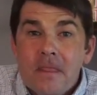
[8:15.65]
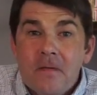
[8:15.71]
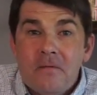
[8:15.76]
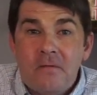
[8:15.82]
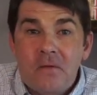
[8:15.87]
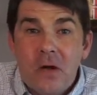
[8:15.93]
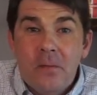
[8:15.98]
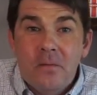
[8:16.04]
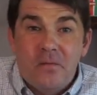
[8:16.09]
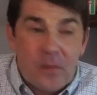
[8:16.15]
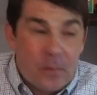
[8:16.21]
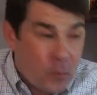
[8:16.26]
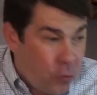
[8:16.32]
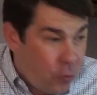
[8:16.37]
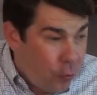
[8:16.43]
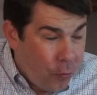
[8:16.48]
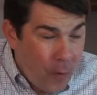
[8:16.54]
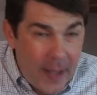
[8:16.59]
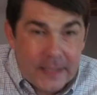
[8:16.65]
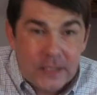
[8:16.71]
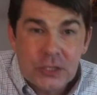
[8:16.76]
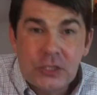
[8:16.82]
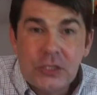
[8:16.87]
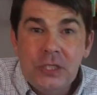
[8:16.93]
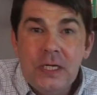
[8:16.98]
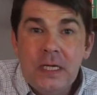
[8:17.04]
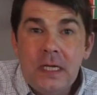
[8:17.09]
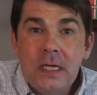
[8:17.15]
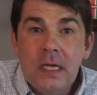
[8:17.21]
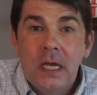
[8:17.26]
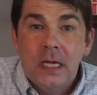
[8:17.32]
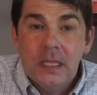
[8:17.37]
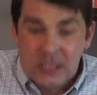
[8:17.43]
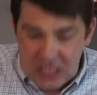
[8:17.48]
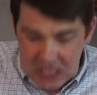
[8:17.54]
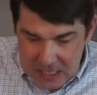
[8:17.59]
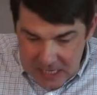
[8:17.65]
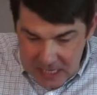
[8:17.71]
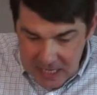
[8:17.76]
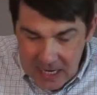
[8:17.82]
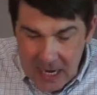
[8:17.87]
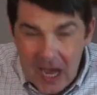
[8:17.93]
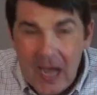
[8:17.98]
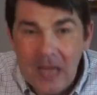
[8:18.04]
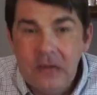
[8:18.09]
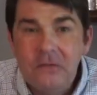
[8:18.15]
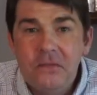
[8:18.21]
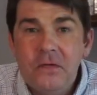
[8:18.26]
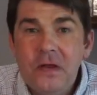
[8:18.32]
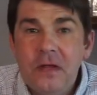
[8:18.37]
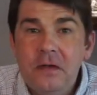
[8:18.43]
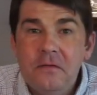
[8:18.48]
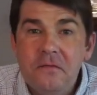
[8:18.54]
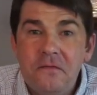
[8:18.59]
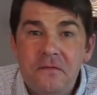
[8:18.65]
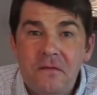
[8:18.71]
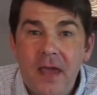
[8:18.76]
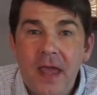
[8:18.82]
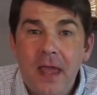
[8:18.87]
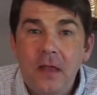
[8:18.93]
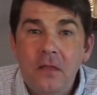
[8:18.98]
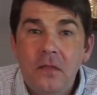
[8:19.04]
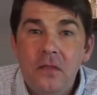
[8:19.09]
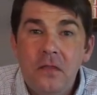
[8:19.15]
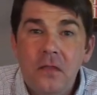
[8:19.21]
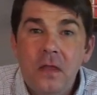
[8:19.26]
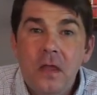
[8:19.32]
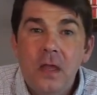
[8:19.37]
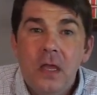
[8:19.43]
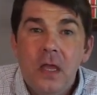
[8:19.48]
from questioning to confident faith,